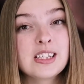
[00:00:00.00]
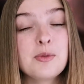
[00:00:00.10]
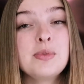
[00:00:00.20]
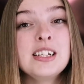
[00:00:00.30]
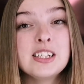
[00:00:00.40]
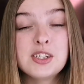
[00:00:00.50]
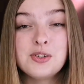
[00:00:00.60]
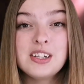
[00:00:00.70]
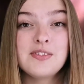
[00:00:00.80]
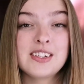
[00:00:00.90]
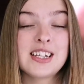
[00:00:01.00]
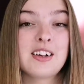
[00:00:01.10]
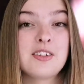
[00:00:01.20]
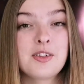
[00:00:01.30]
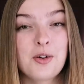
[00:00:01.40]
so please do leave it
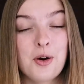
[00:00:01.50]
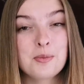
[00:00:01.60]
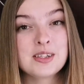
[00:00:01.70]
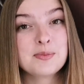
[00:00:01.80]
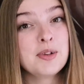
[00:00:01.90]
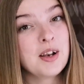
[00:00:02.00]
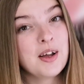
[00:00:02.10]
down in the comments